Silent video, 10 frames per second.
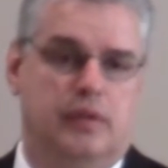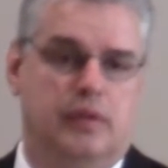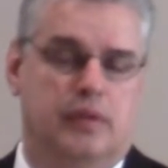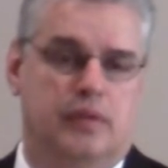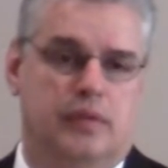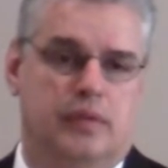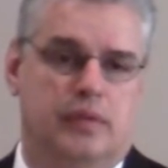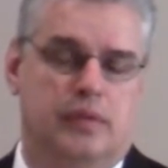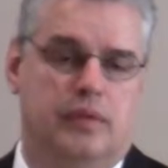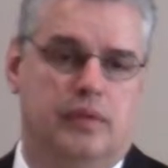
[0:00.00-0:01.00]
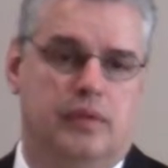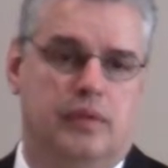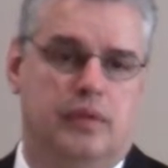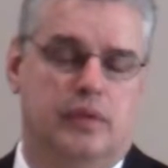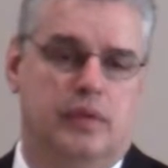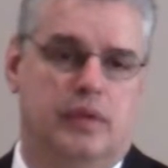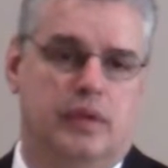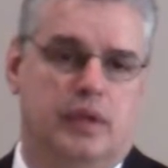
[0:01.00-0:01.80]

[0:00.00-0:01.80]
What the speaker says: [no speech]